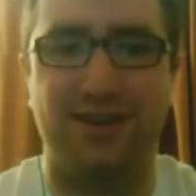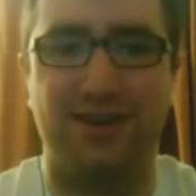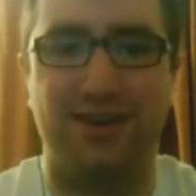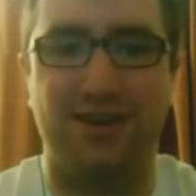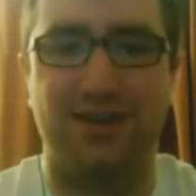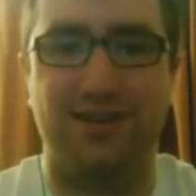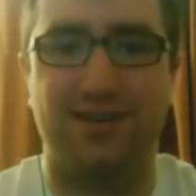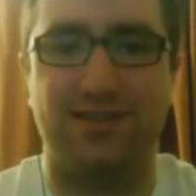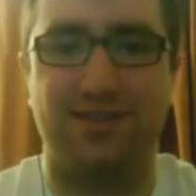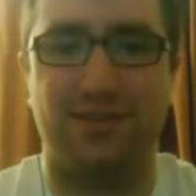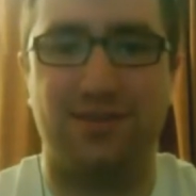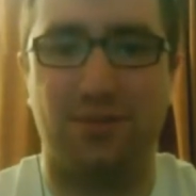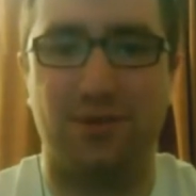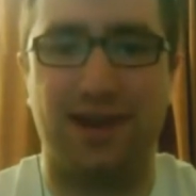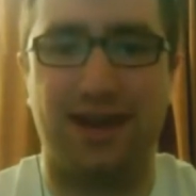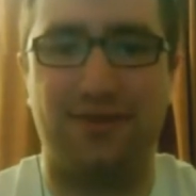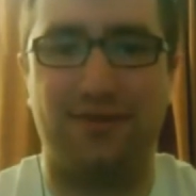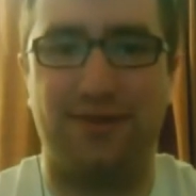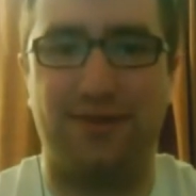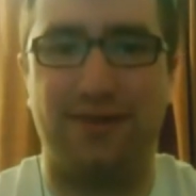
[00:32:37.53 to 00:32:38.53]
So we're getting
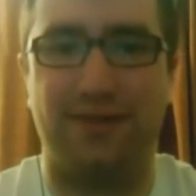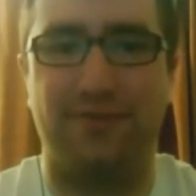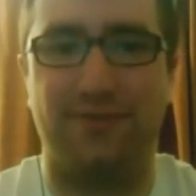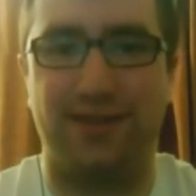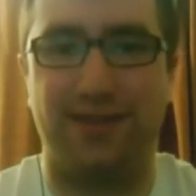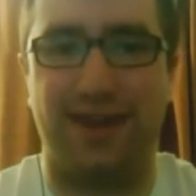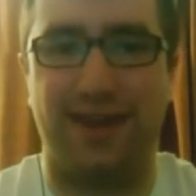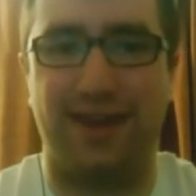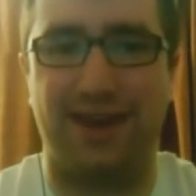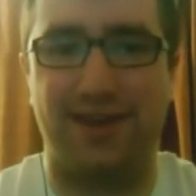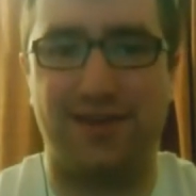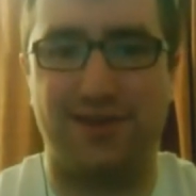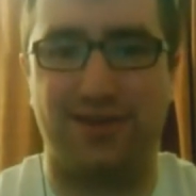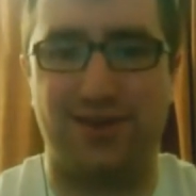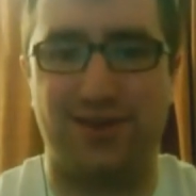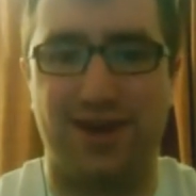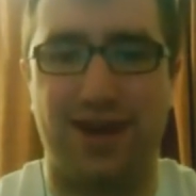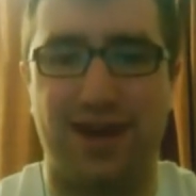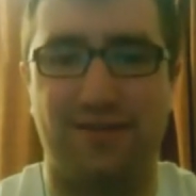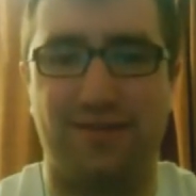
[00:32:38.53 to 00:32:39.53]
ready for the NHL
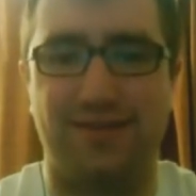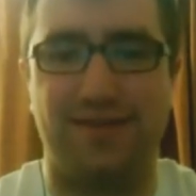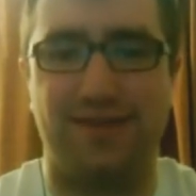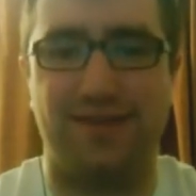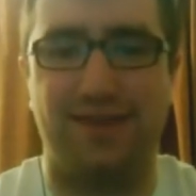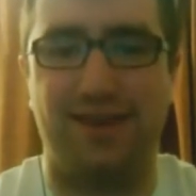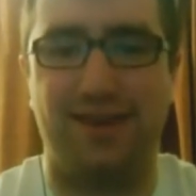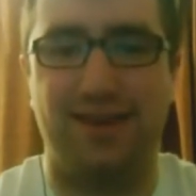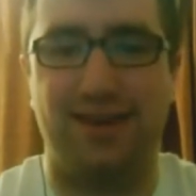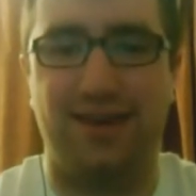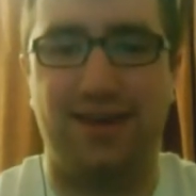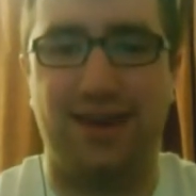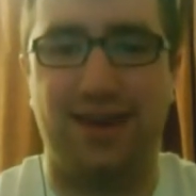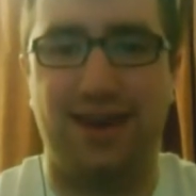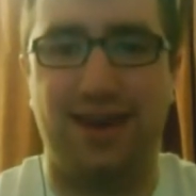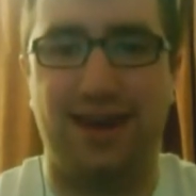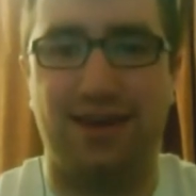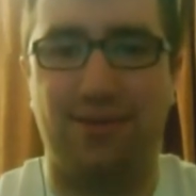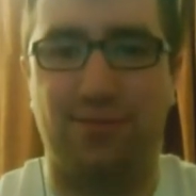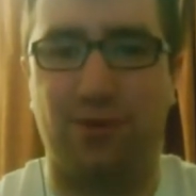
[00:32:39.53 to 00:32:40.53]
draft.
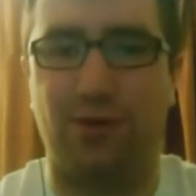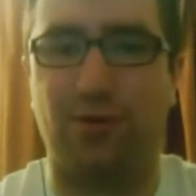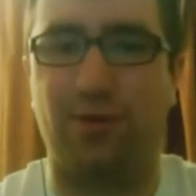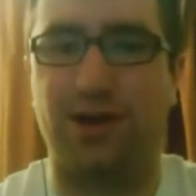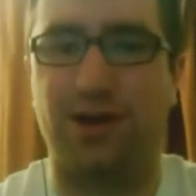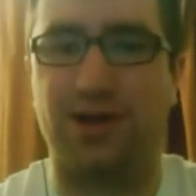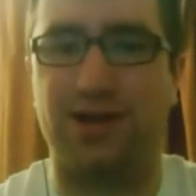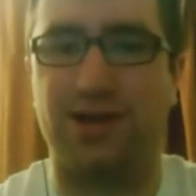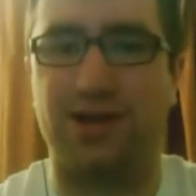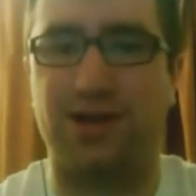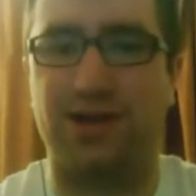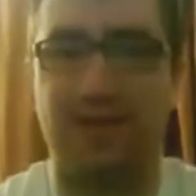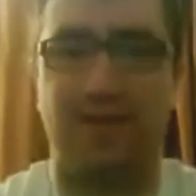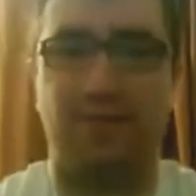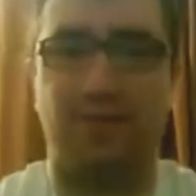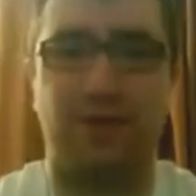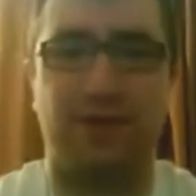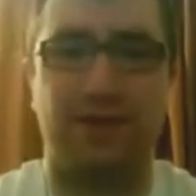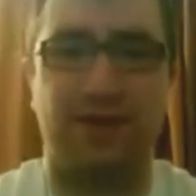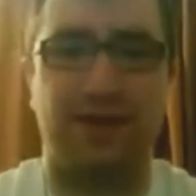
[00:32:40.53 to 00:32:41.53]
And we're working together
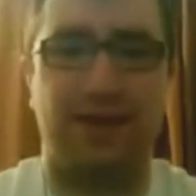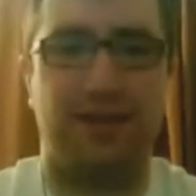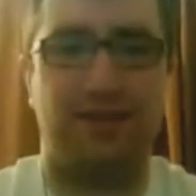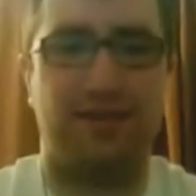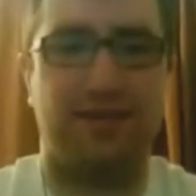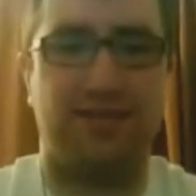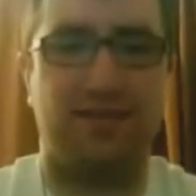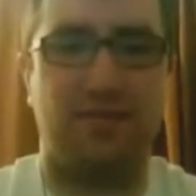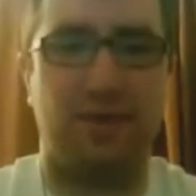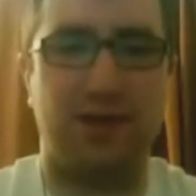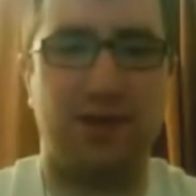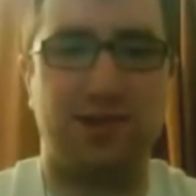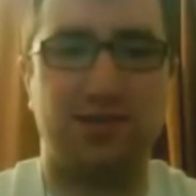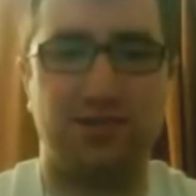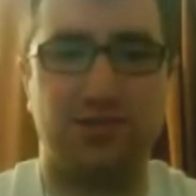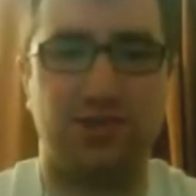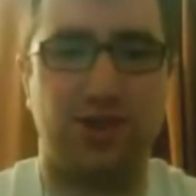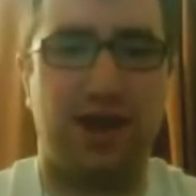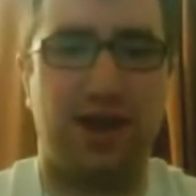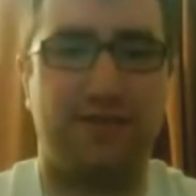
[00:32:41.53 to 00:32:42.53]
on putting together a special
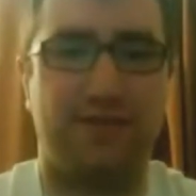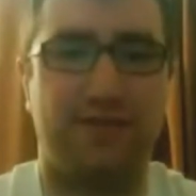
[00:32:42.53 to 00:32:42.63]
draft